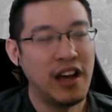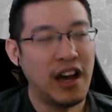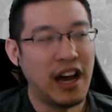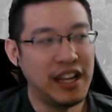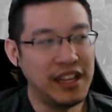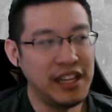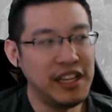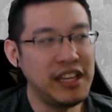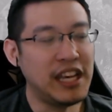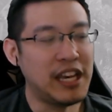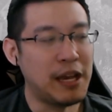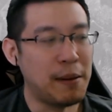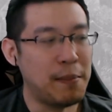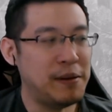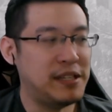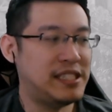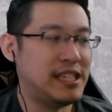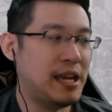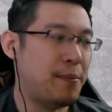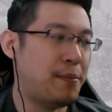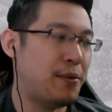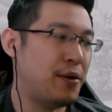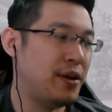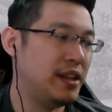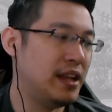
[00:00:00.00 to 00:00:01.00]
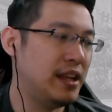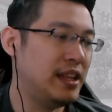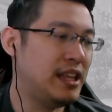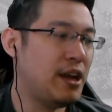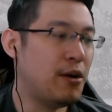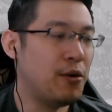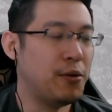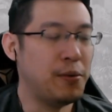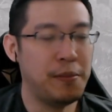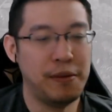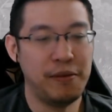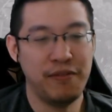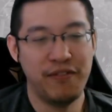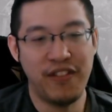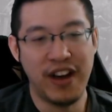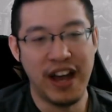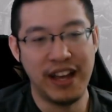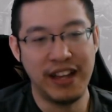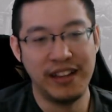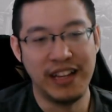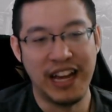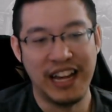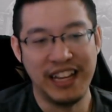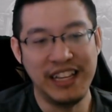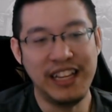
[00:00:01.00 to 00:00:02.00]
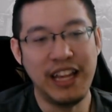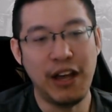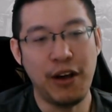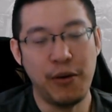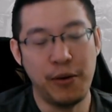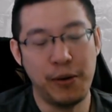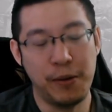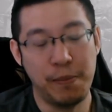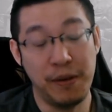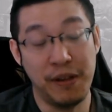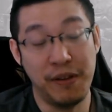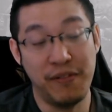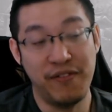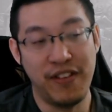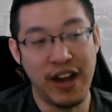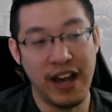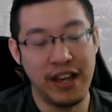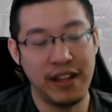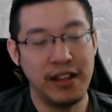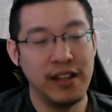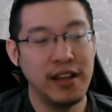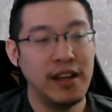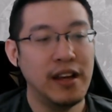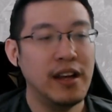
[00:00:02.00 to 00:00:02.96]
I think they can be separated. That would be fine. I think that would be fine.